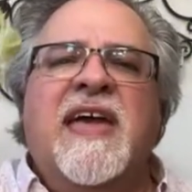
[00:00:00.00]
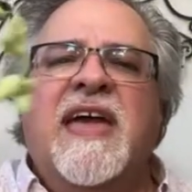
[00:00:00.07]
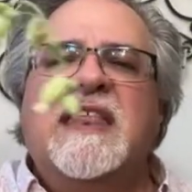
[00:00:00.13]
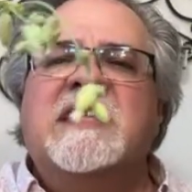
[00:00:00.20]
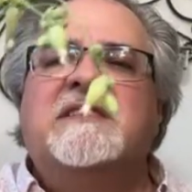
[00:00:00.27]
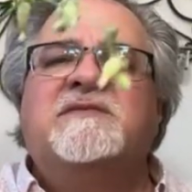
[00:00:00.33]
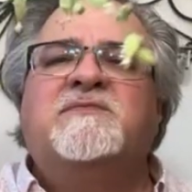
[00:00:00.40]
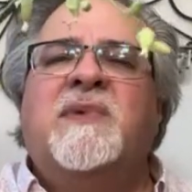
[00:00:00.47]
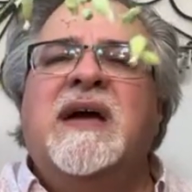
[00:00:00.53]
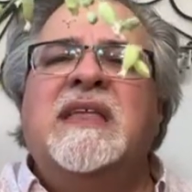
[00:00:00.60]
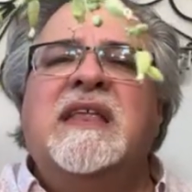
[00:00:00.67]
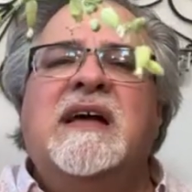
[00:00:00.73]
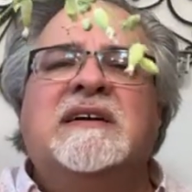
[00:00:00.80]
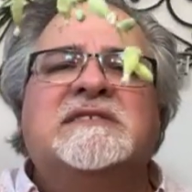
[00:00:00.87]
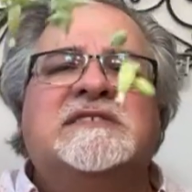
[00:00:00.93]
And it might
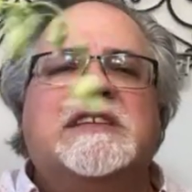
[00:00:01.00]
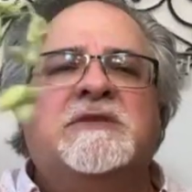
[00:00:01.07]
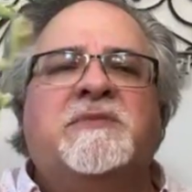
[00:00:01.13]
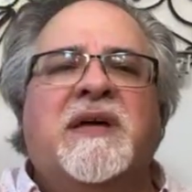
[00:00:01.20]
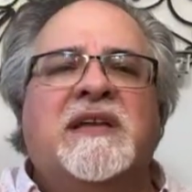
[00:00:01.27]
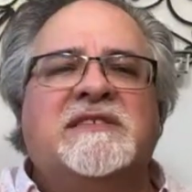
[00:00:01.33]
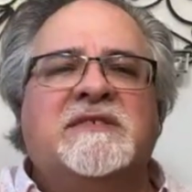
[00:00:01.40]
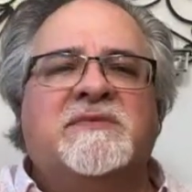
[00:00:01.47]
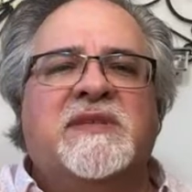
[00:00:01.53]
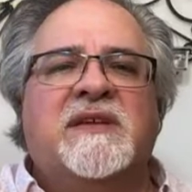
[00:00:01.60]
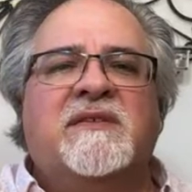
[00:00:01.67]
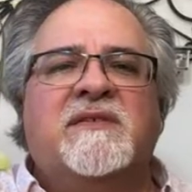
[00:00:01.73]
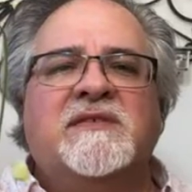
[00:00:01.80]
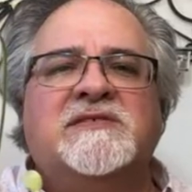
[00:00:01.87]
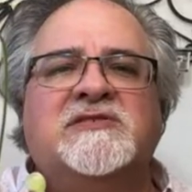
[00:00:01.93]
not seem like
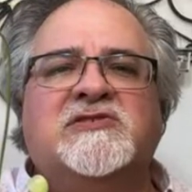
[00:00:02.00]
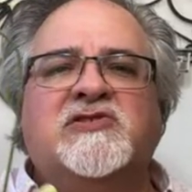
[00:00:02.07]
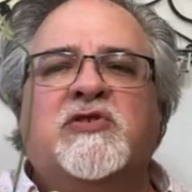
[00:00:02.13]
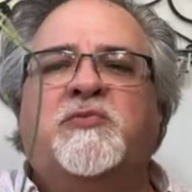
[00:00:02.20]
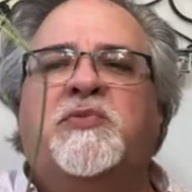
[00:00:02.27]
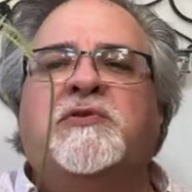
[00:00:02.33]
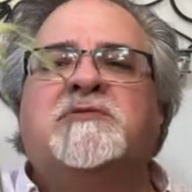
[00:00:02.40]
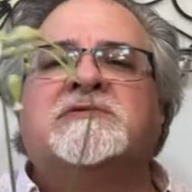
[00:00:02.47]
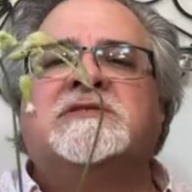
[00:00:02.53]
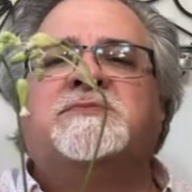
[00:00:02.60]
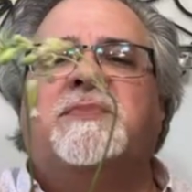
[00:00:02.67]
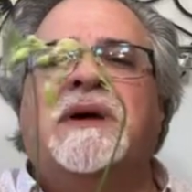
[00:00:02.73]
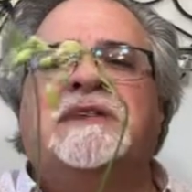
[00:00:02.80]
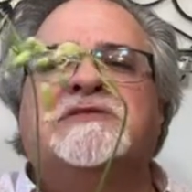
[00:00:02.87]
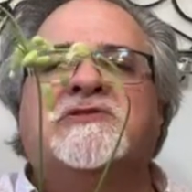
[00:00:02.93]
something super
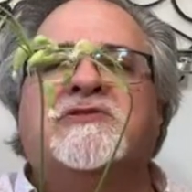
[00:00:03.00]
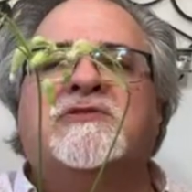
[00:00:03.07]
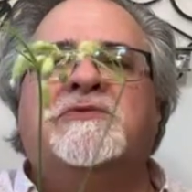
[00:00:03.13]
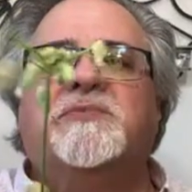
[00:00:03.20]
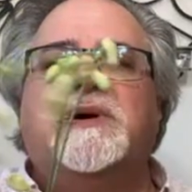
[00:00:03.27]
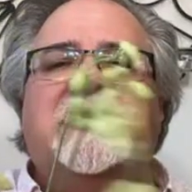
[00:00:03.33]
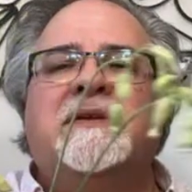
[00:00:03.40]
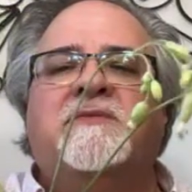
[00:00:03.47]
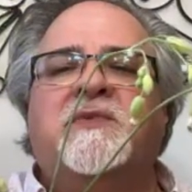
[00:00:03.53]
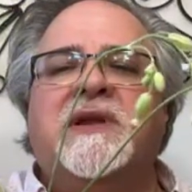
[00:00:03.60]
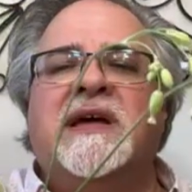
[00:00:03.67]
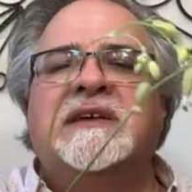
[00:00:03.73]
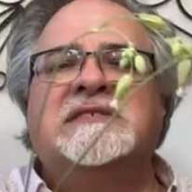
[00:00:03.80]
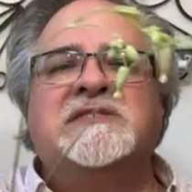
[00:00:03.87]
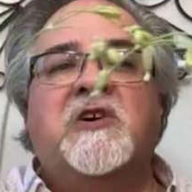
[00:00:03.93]
special, but when
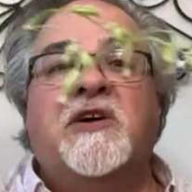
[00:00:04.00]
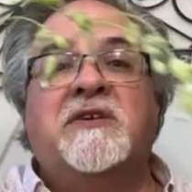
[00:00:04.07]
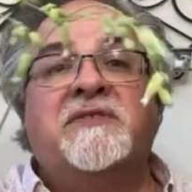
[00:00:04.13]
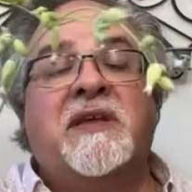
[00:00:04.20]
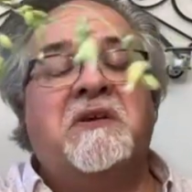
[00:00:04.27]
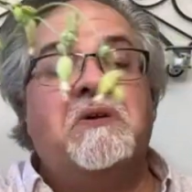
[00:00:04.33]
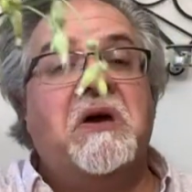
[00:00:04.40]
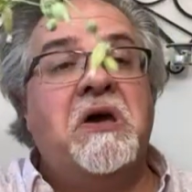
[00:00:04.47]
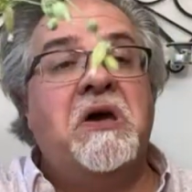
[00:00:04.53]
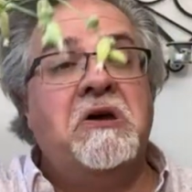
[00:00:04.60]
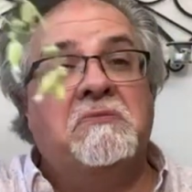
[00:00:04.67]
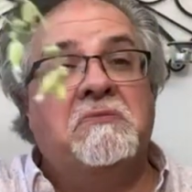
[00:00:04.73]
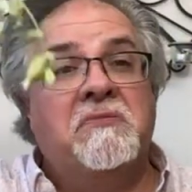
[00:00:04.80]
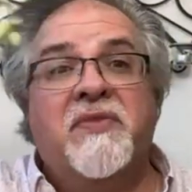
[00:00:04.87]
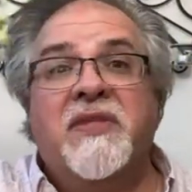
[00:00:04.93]
I saw it, I was like,
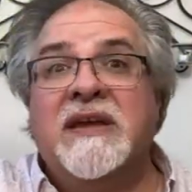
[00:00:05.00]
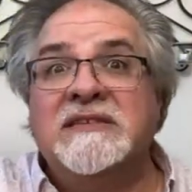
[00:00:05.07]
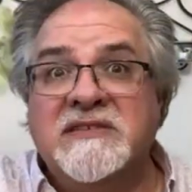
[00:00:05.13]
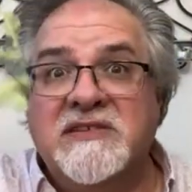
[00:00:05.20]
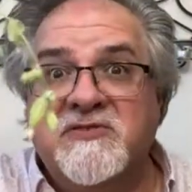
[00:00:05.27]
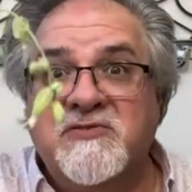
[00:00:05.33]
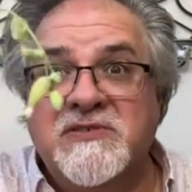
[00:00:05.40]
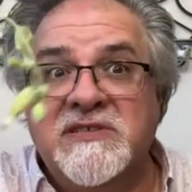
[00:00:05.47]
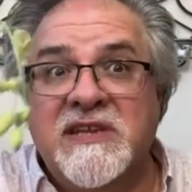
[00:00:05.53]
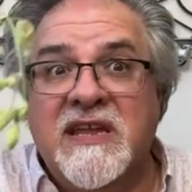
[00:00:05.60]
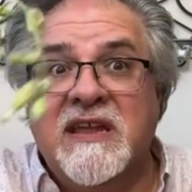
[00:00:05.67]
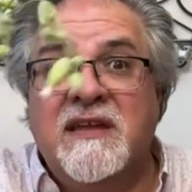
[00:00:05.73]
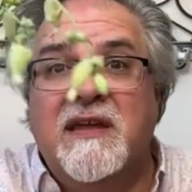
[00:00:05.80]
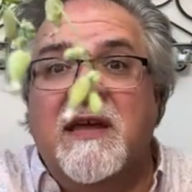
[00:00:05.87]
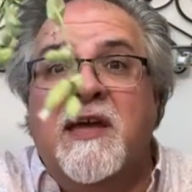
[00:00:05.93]
oh, that's
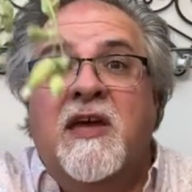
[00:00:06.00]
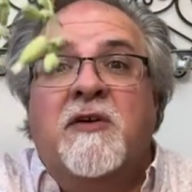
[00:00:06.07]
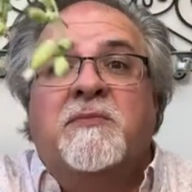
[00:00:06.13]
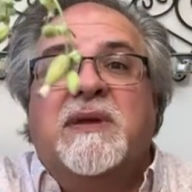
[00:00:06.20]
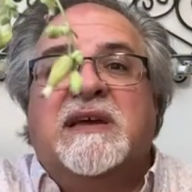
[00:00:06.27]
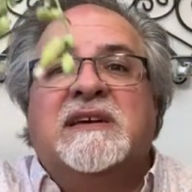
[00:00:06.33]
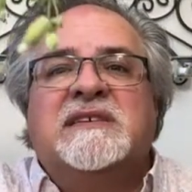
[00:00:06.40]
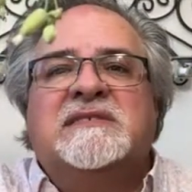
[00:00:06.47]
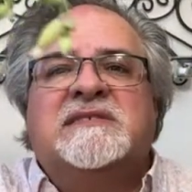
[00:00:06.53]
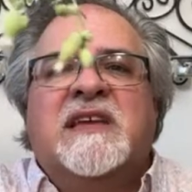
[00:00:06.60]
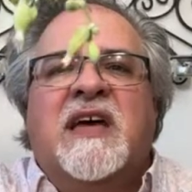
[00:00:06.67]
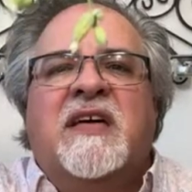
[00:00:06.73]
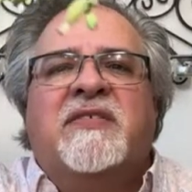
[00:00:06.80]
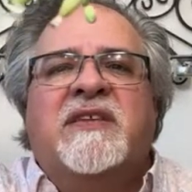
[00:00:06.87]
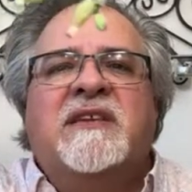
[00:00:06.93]
interesting, because
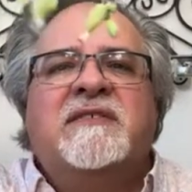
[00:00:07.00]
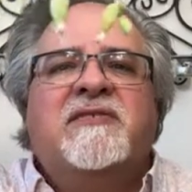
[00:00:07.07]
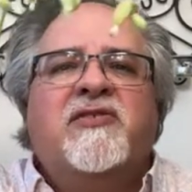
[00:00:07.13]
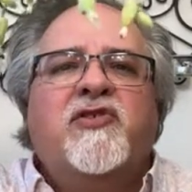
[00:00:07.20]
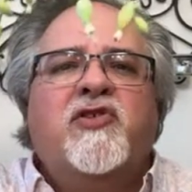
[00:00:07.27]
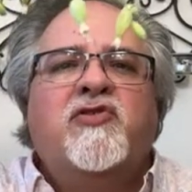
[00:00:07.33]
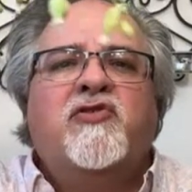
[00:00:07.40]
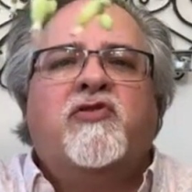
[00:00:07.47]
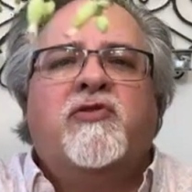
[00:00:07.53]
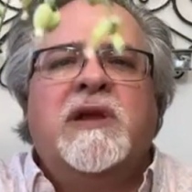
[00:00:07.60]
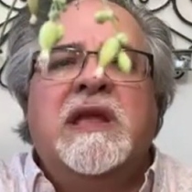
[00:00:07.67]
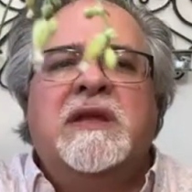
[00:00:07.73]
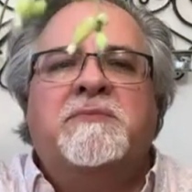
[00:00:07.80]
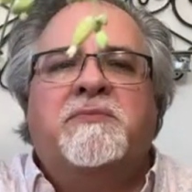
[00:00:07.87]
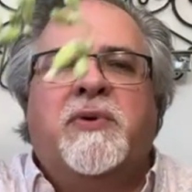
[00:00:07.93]
these little
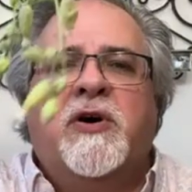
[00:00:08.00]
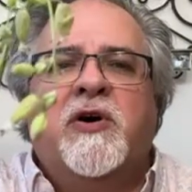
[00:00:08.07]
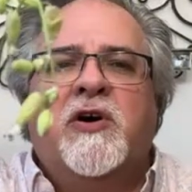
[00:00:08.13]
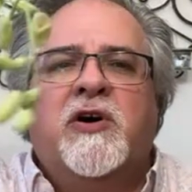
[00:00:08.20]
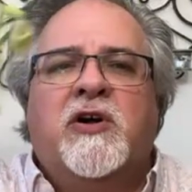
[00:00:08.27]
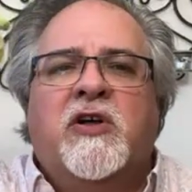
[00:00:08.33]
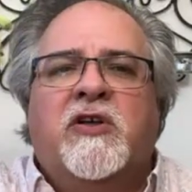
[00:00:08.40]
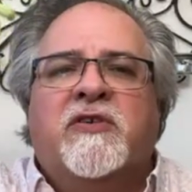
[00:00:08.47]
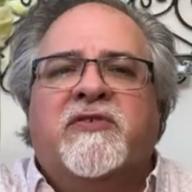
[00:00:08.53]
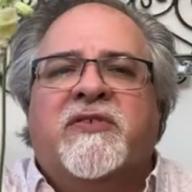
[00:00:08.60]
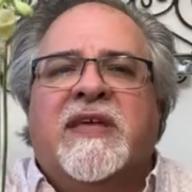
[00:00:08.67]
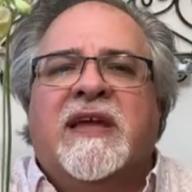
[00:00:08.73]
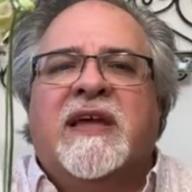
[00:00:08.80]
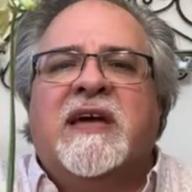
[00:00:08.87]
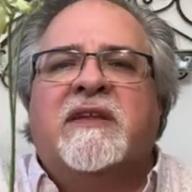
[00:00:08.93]
green balls
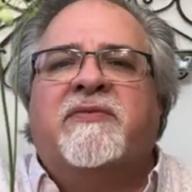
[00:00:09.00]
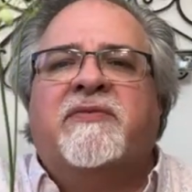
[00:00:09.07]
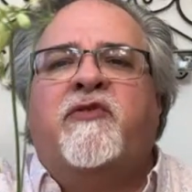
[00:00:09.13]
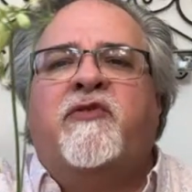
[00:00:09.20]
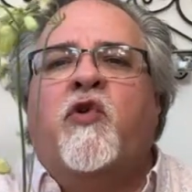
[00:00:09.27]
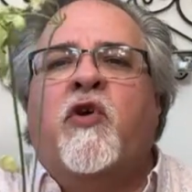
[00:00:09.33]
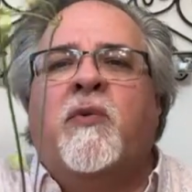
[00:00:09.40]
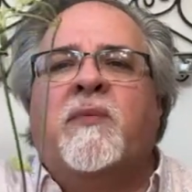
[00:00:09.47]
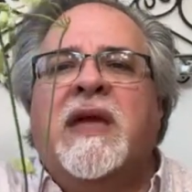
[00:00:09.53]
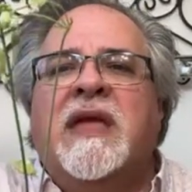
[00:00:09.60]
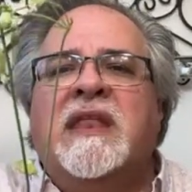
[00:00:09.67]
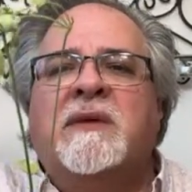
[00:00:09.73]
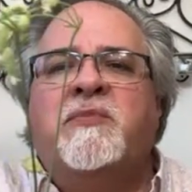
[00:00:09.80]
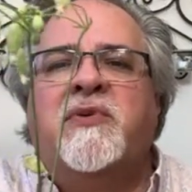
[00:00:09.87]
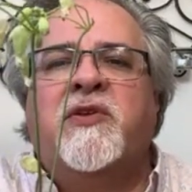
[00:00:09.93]
that kind of form
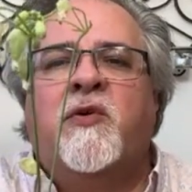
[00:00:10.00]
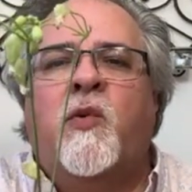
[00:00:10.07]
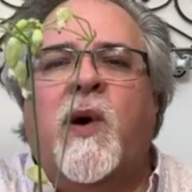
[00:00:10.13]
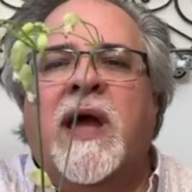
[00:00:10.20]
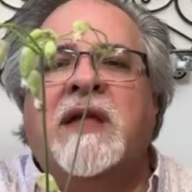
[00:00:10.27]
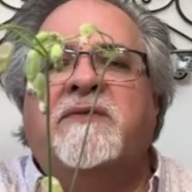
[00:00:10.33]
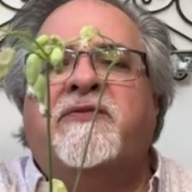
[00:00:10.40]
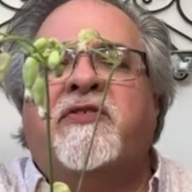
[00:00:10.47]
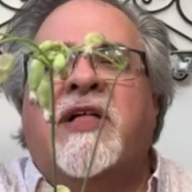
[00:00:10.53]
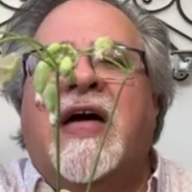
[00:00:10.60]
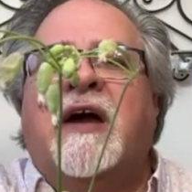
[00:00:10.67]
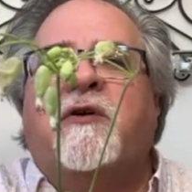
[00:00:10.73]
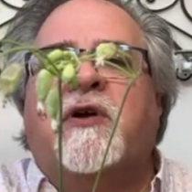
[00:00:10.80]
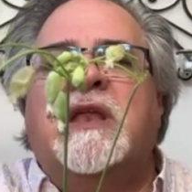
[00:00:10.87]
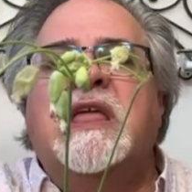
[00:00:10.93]
end up with a white
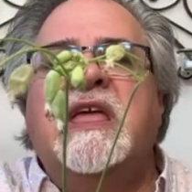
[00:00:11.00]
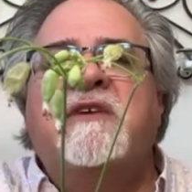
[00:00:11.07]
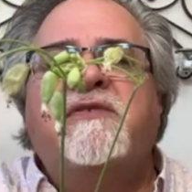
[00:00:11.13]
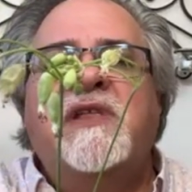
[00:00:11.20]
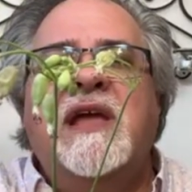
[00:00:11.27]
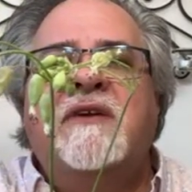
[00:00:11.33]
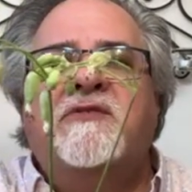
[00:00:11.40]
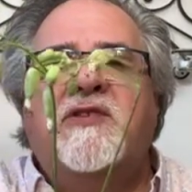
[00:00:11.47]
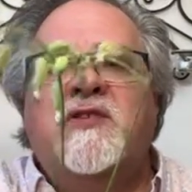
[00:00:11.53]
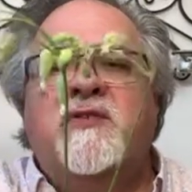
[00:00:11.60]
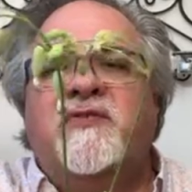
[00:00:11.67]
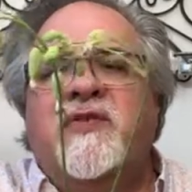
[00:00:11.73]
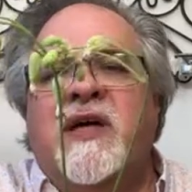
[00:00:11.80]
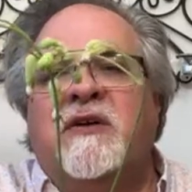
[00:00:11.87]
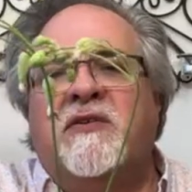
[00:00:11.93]
flower, and even after the
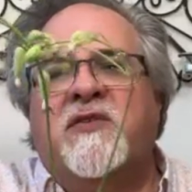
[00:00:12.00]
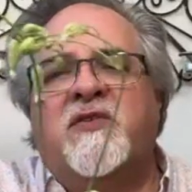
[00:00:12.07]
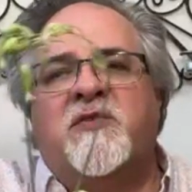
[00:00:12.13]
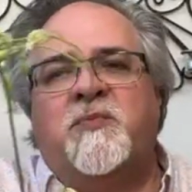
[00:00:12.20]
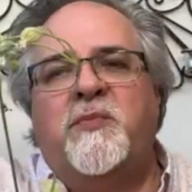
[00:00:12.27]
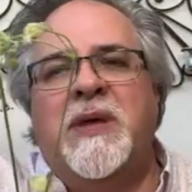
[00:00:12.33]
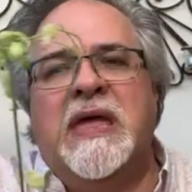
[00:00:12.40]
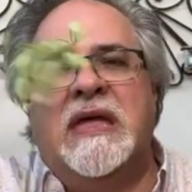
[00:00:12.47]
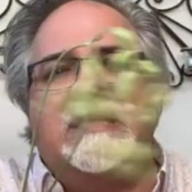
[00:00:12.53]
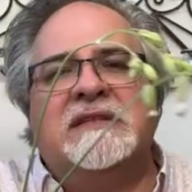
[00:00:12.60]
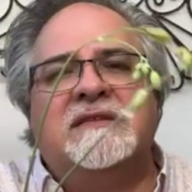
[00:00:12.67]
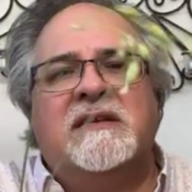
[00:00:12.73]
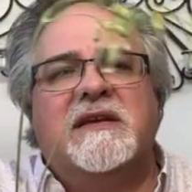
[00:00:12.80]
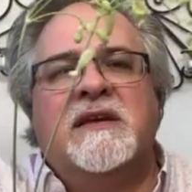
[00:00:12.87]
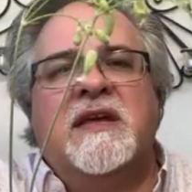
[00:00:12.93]
flower's spent,